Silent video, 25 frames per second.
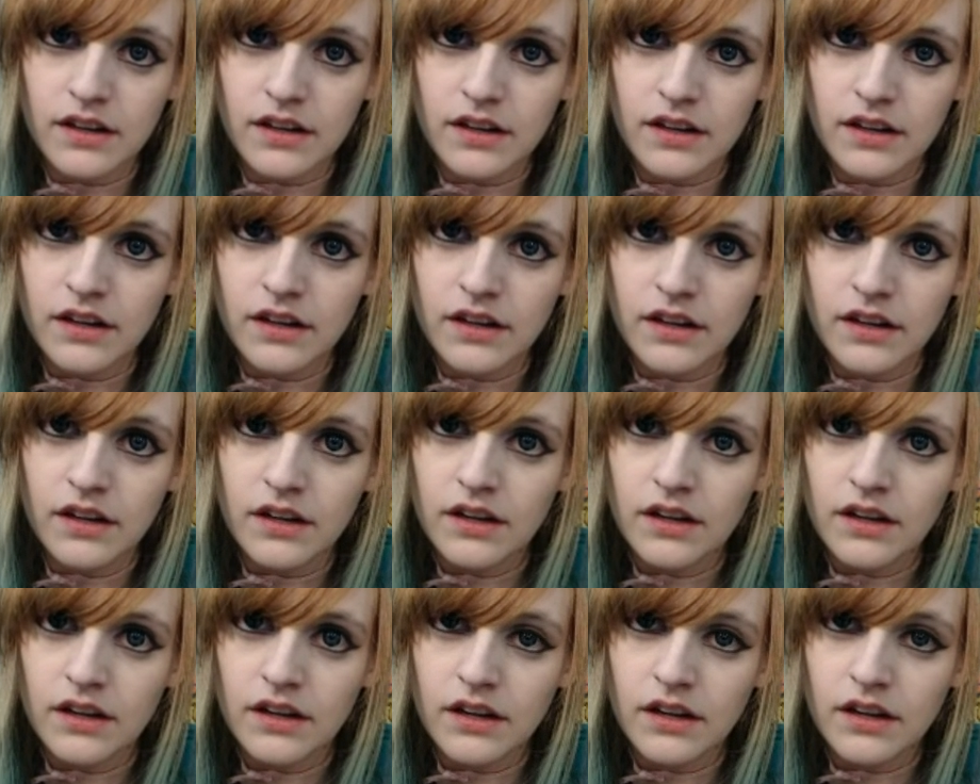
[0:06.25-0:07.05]

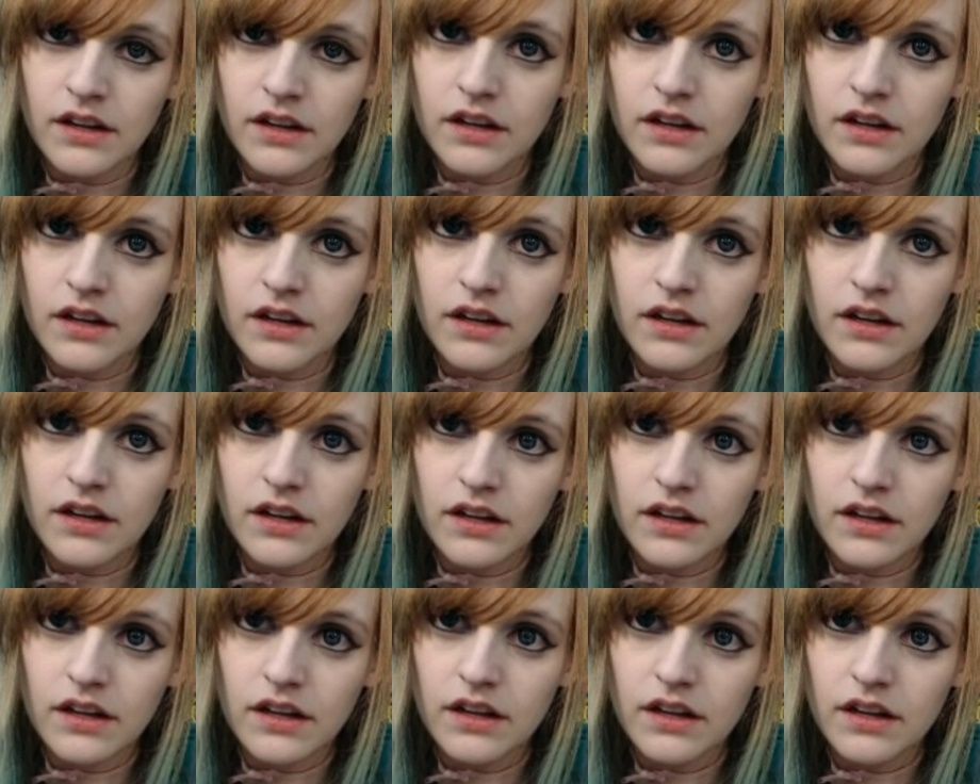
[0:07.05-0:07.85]

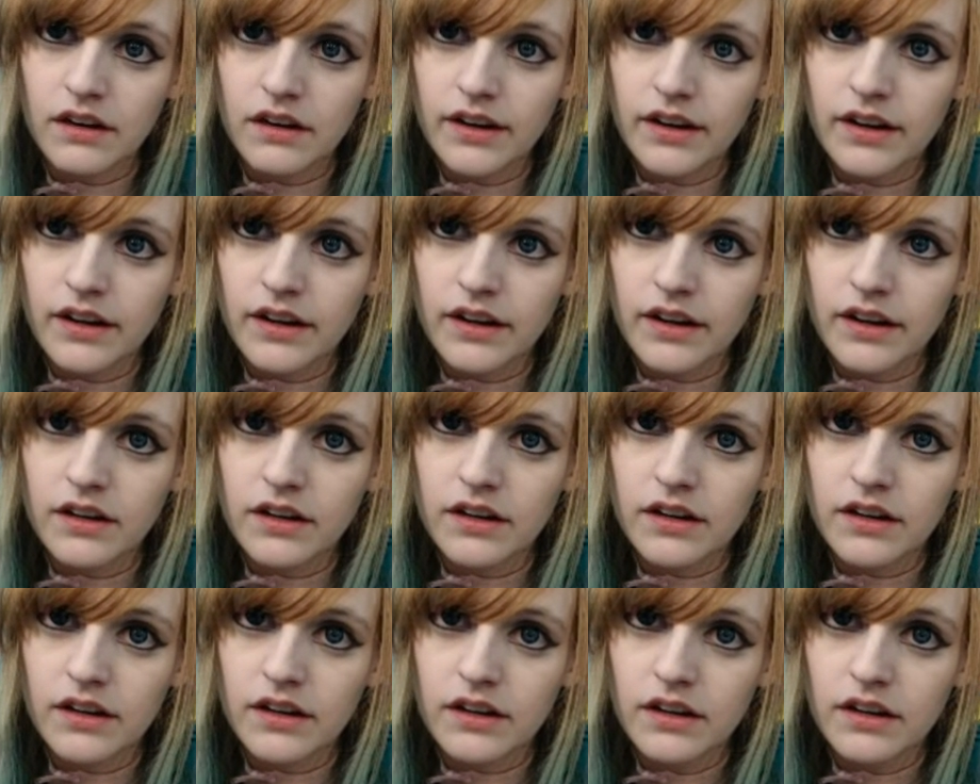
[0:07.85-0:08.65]
Alright.
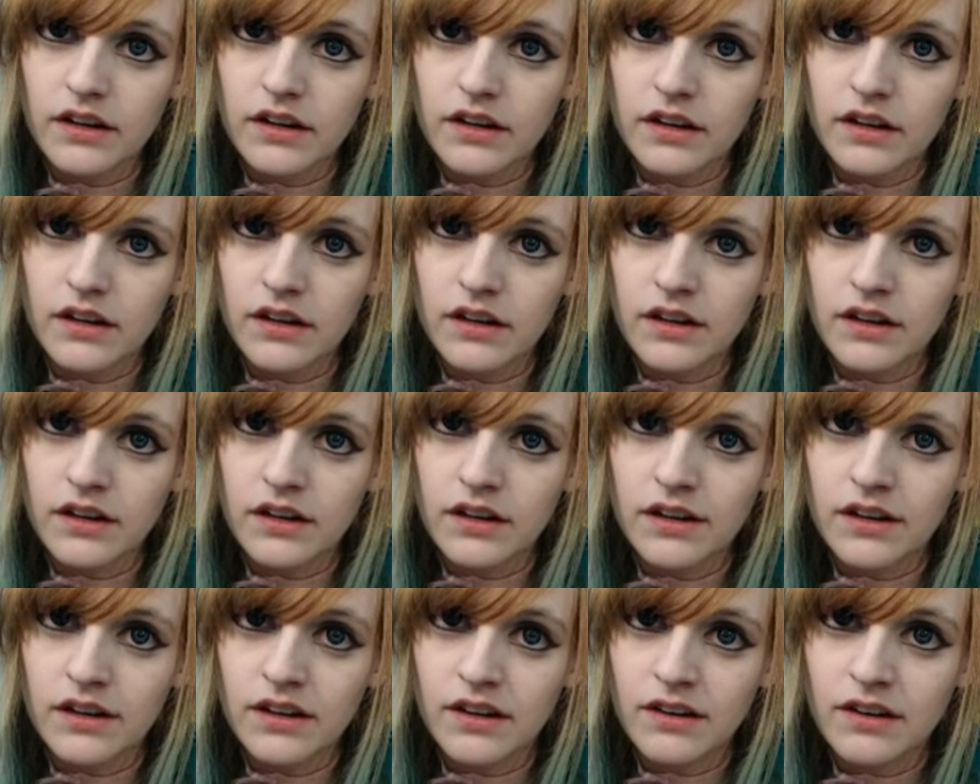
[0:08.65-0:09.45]

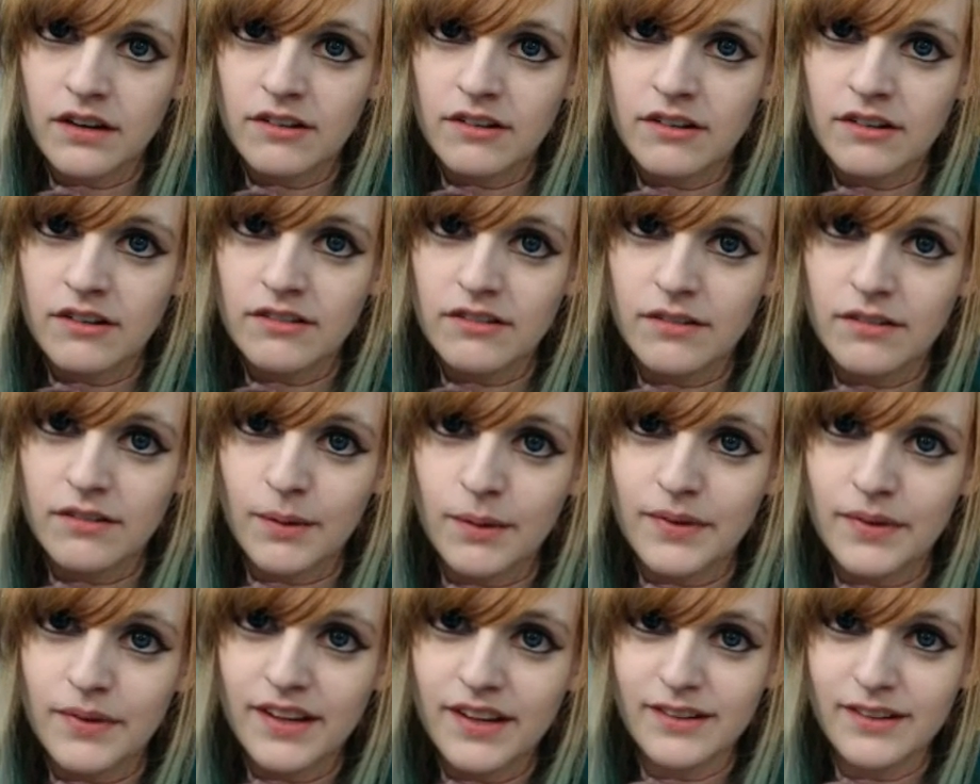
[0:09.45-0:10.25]

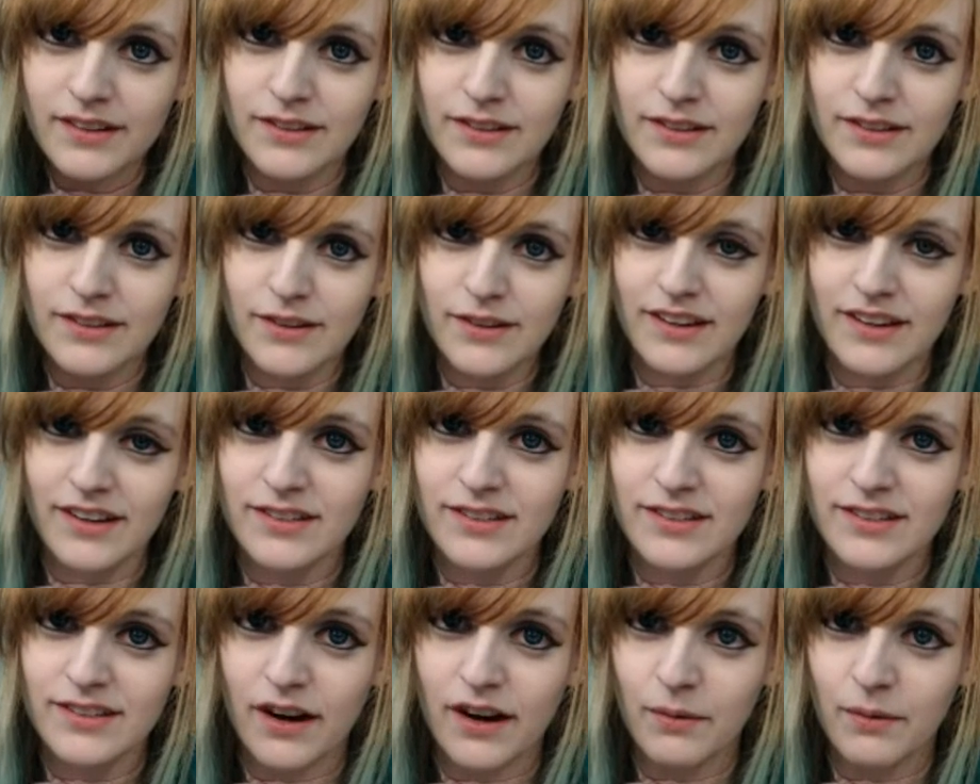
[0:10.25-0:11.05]
Republican track
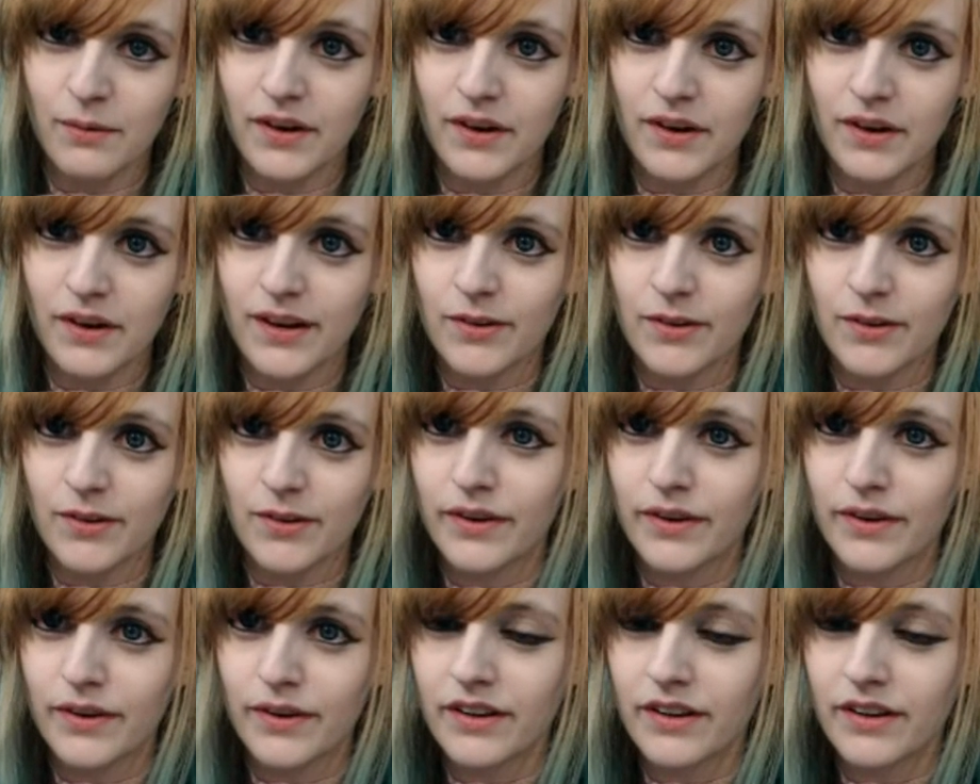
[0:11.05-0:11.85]
star wanted for
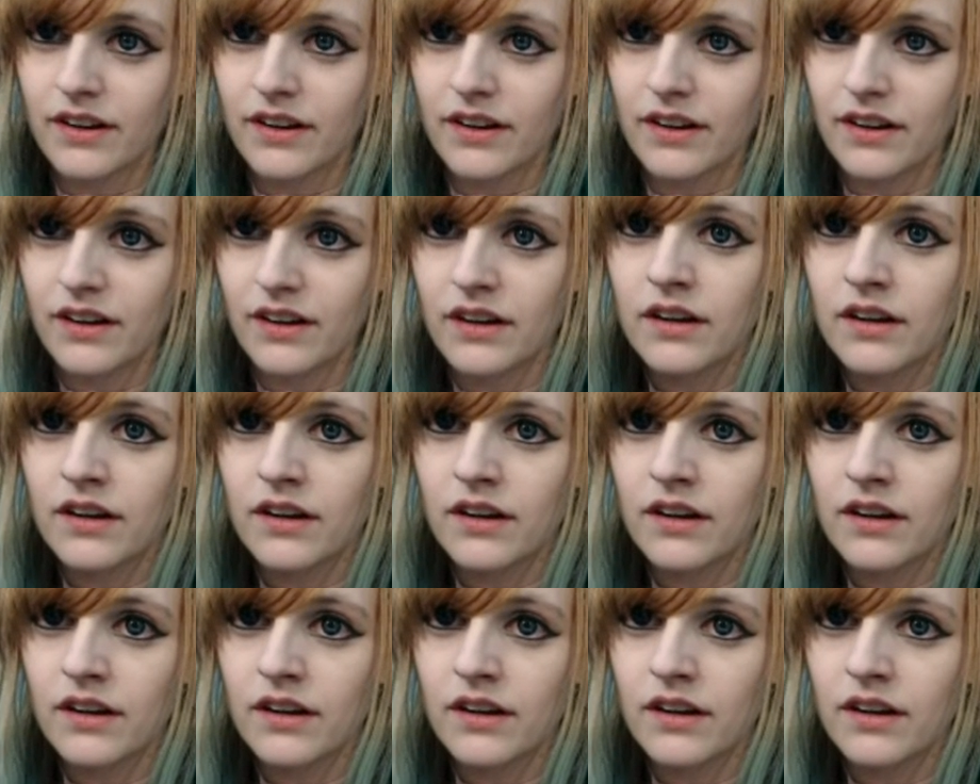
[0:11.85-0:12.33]
murder.